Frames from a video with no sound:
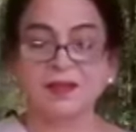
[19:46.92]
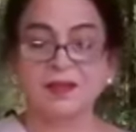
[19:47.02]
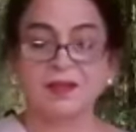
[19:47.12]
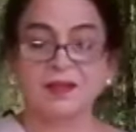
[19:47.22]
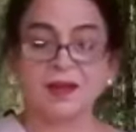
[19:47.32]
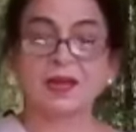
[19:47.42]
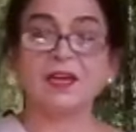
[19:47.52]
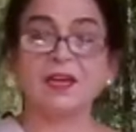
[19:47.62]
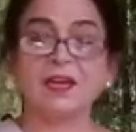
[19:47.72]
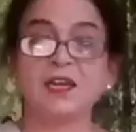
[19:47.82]

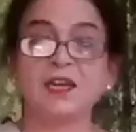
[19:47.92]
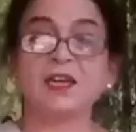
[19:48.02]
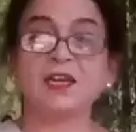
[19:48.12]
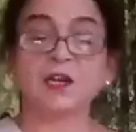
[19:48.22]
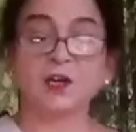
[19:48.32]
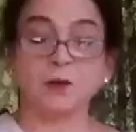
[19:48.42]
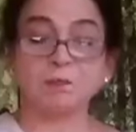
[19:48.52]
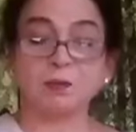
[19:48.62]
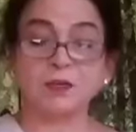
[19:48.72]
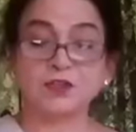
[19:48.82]
Highly
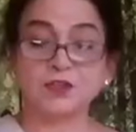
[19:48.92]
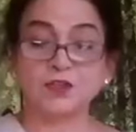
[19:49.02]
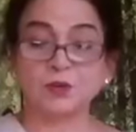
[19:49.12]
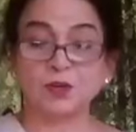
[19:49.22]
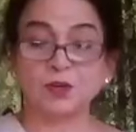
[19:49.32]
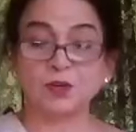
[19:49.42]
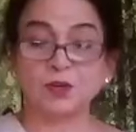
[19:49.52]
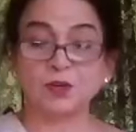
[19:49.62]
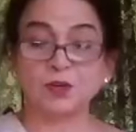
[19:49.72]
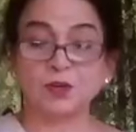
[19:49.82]
accomplished yogis can
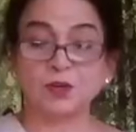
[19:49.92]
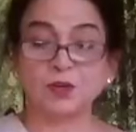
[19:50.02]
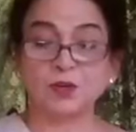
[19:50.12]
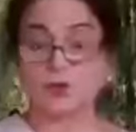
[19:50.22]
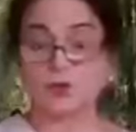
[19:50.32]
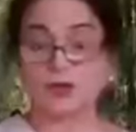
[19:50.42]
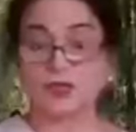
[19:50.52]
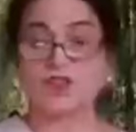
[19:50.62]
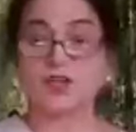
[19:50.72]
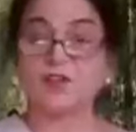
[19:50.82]
also control
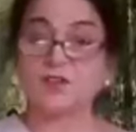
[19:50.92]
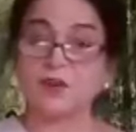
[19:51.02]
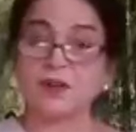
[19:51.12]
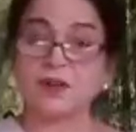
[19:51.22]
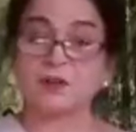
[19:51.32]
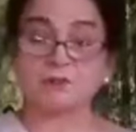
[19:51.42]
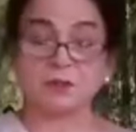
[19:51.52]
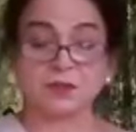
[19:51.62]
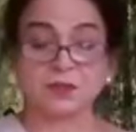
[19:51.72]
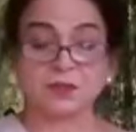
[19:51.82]
the central
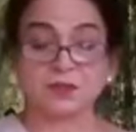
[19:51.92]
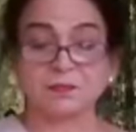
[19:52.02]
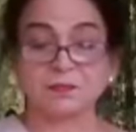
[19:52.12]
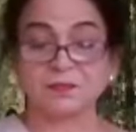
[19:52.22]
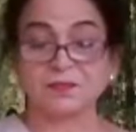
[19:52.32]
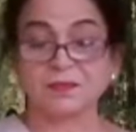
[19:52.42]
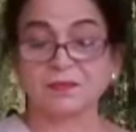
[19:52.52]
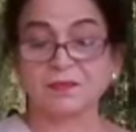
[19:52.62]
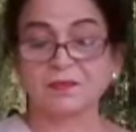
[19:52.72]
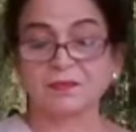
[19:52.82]
nervous system
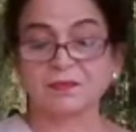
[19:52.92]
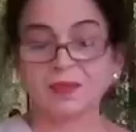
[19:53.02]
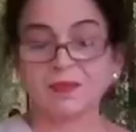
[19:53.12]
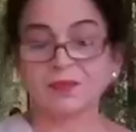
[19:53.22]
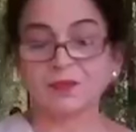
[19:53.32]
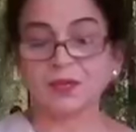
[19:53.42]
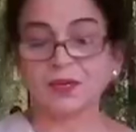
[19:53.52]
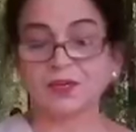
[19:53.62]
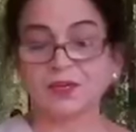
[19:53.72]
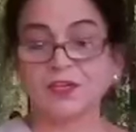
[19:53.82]
so that
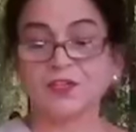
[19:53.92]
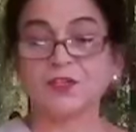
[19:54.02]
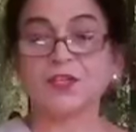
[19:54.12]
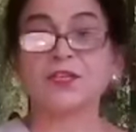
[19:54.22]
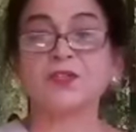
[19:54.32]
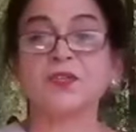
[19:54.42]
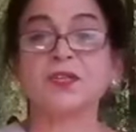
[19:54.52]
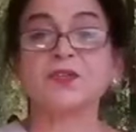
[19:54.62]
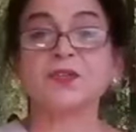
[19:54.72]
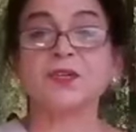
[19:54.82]
diseases
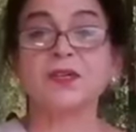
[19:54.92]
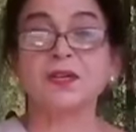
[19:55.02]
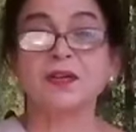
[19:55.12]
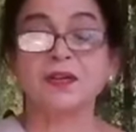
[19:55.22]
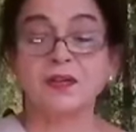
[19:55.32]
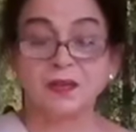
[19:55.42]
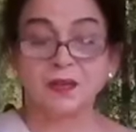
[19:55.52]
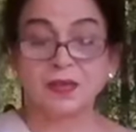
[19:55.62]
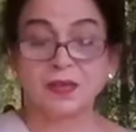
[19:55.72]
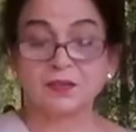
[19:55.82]

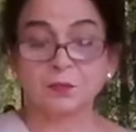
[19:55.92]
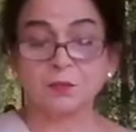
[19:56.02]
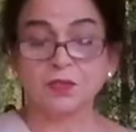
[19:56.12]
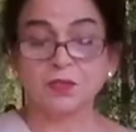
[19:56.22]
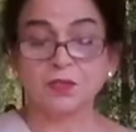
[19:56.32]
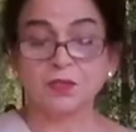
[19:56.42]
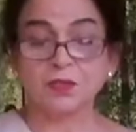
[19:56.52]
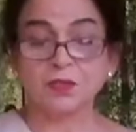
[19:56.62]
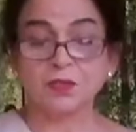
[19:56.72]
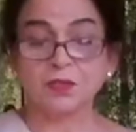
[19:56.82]
as muscular
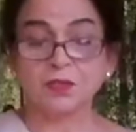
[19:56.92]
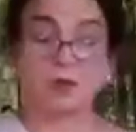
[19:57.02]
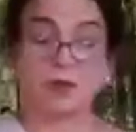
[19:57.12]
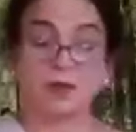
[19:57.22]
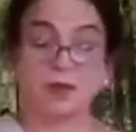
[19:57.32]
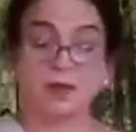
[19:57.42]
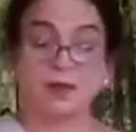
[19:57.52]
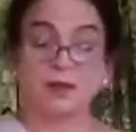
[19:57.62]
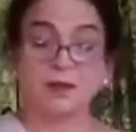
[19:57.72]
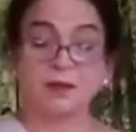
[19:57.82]
dystrophy,
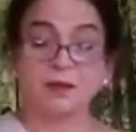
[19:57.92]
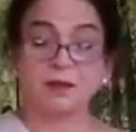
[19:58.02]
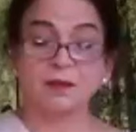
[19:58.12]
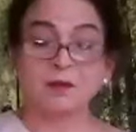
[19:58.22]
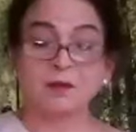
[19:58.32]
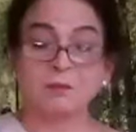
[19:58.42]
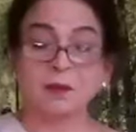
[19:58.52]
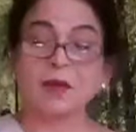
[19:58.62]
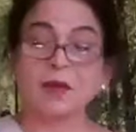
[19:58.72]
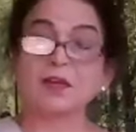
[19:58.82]

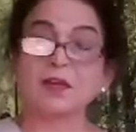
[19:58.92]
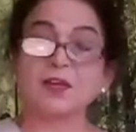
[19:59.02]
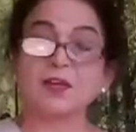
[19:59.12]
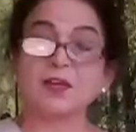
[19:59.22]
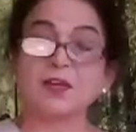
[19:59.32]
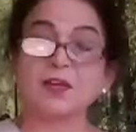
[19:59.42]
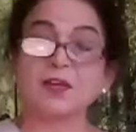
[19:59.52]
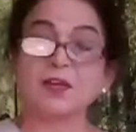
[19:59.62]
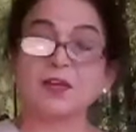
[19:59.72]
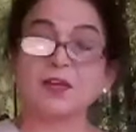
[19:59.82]
Parkinson's
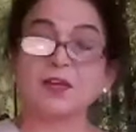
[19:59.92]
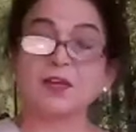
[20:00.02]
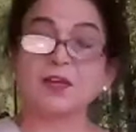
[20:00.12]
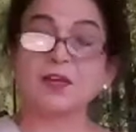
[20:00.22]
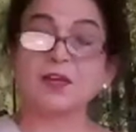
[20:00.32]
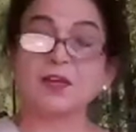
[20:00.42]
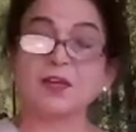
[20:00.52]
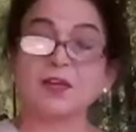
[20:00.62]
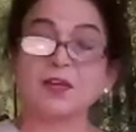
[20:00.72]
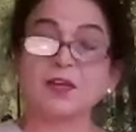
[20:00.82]
disease
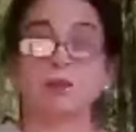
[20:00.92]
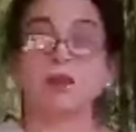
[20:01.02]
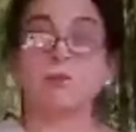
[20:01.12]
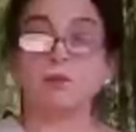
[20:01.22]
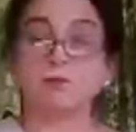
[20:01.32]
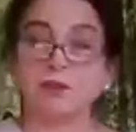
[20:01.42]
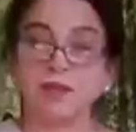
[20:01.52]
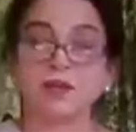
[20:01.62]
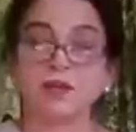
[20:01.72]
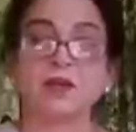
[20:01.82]
can be prevented.